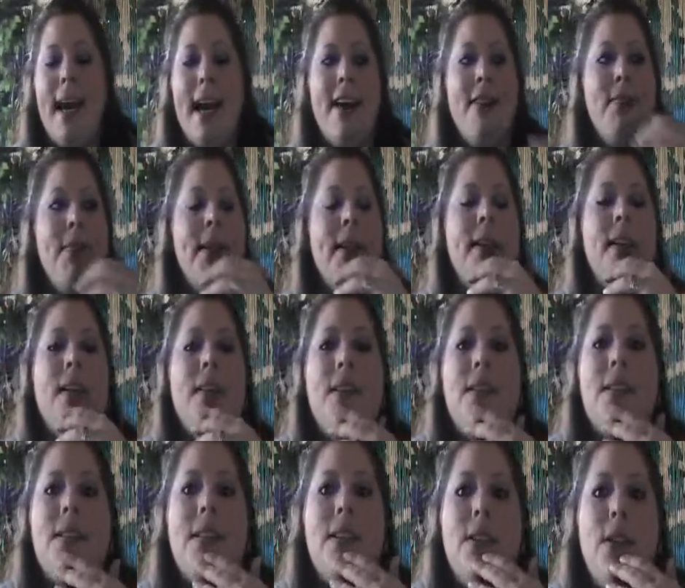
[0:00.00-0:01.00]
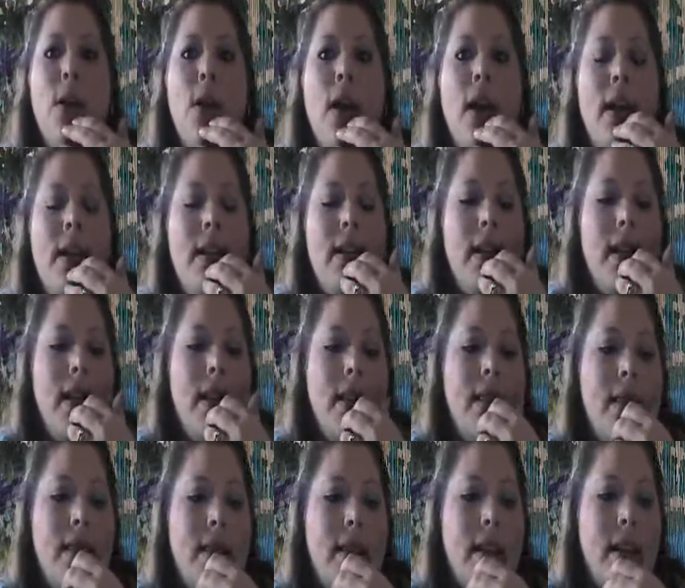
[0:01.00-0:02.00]
I've been noticing a lot
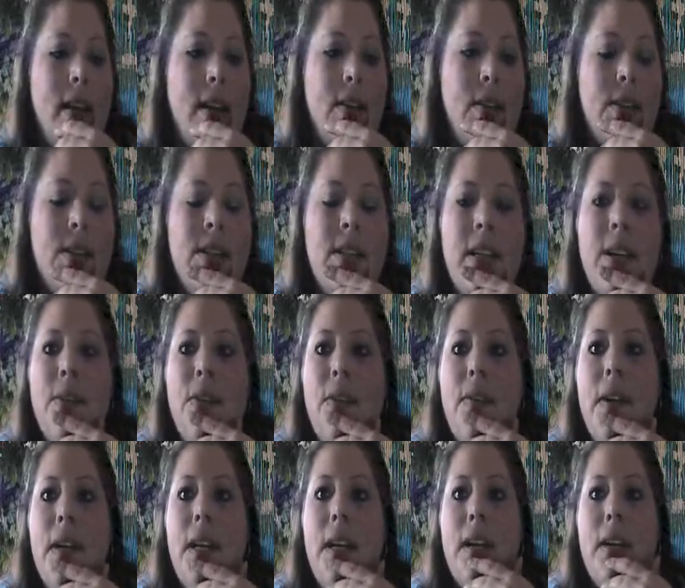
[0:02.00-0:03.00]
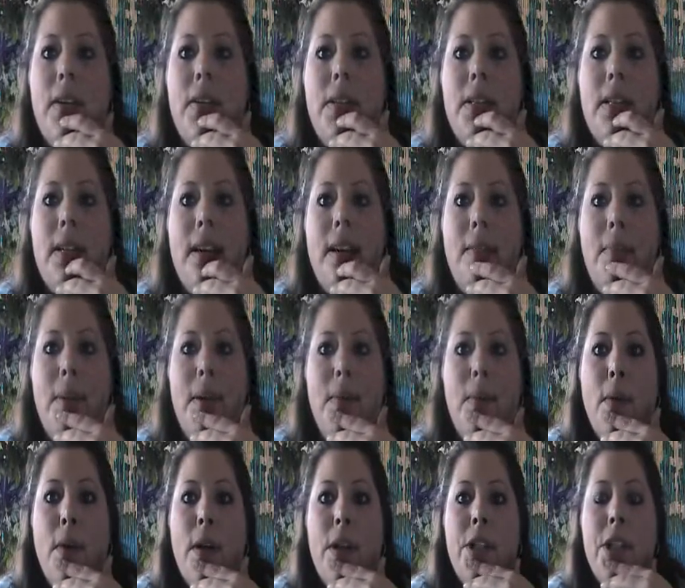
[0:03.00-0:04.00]
on several videos that I've been
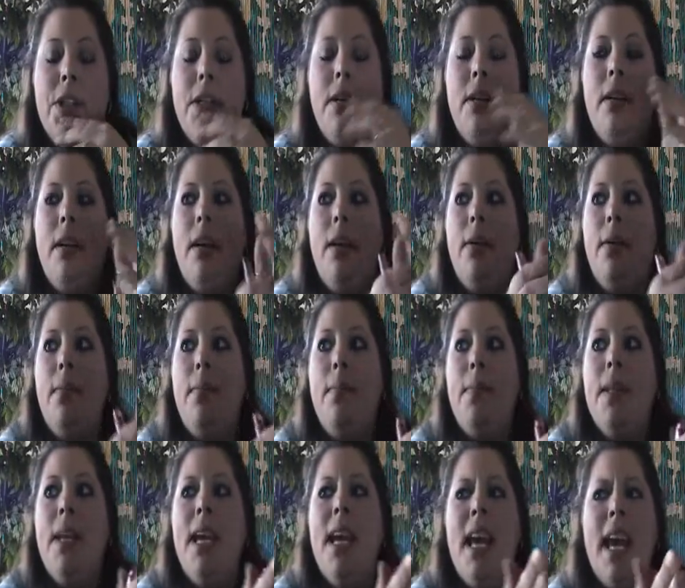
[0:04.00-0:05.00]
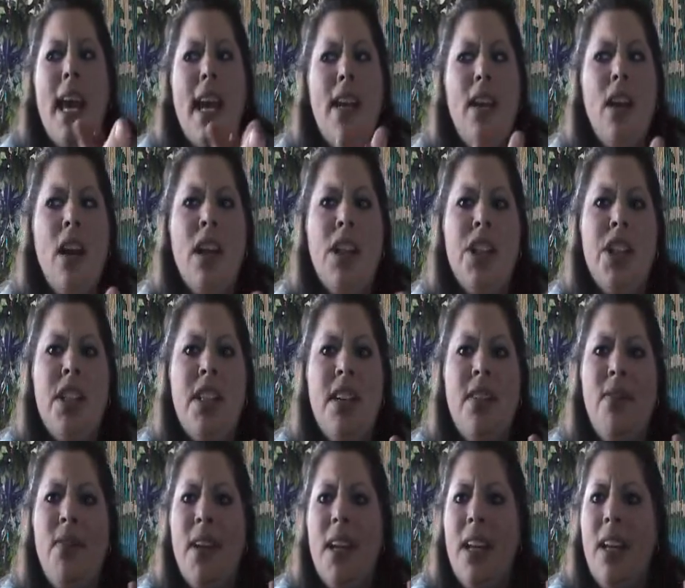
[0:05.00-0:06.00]
watching, and not just
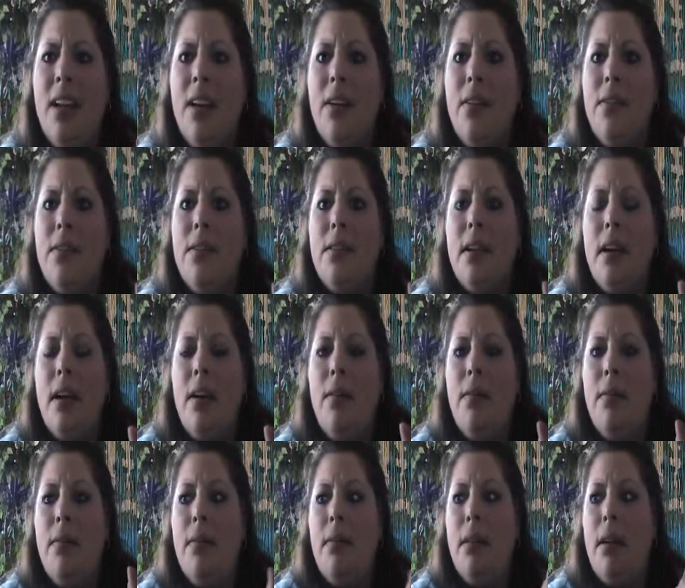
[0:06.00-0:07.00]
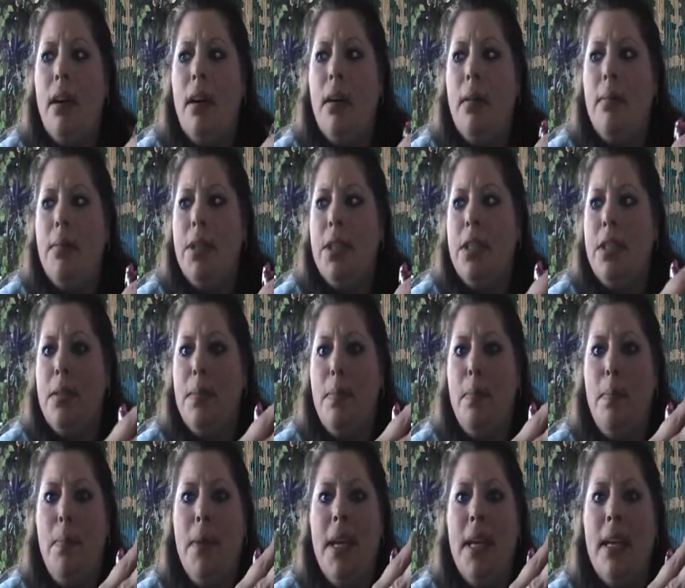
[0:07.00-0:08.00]
in videos, on just
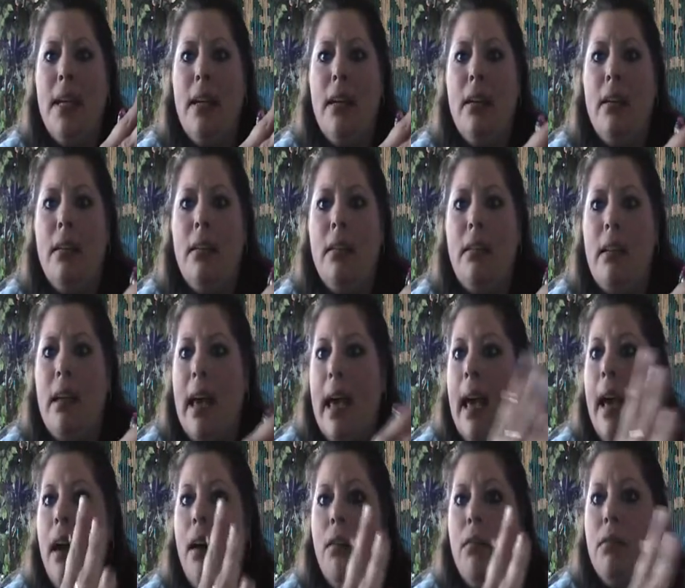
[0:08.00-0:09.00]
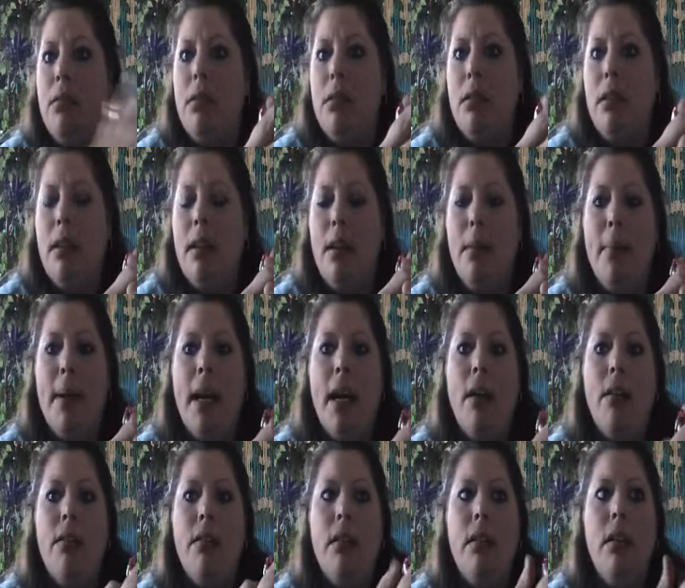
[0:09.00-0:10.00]
being out and
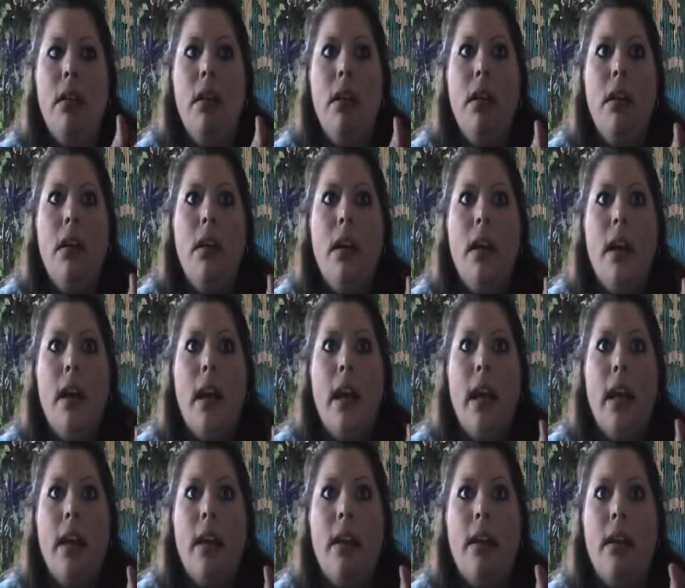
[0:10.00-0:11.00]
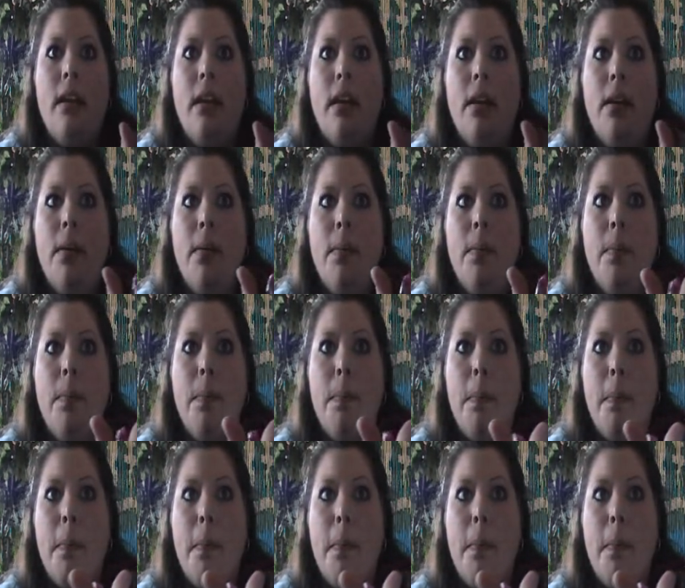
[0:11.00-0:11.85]
about. And